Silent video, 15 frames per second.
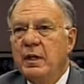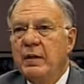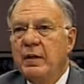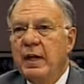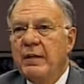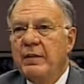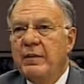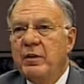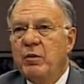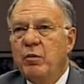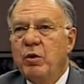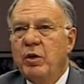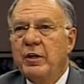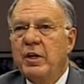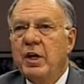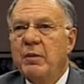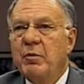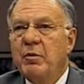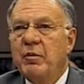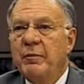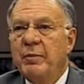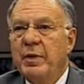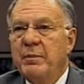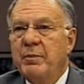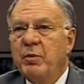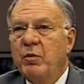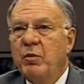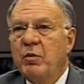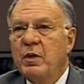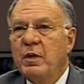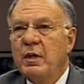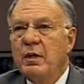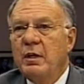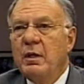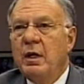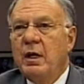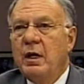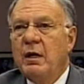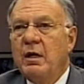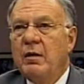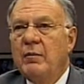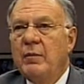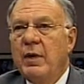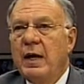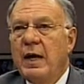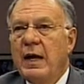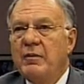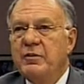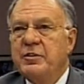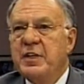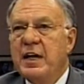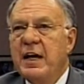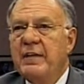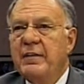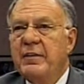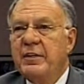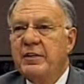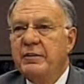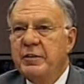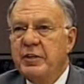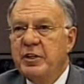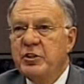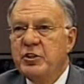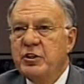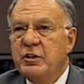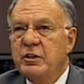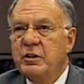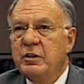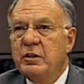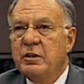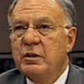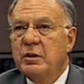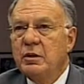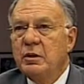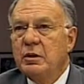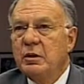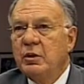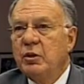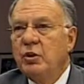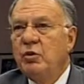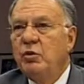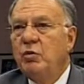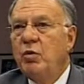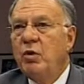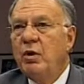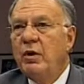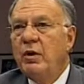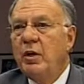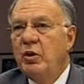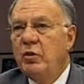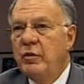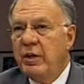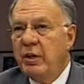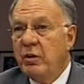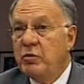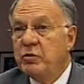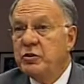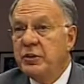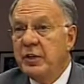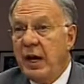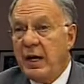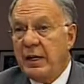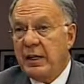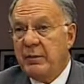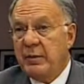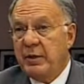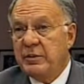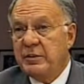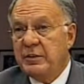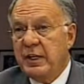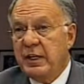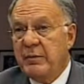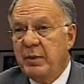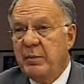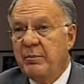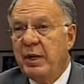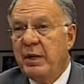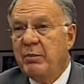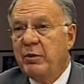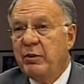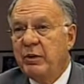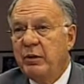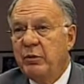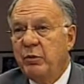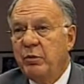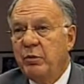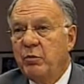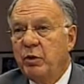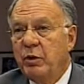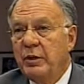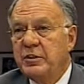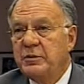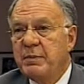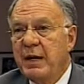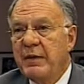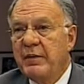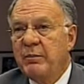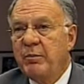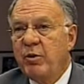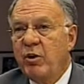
that there were a number of people outside the division who those documents that have been publicly released by the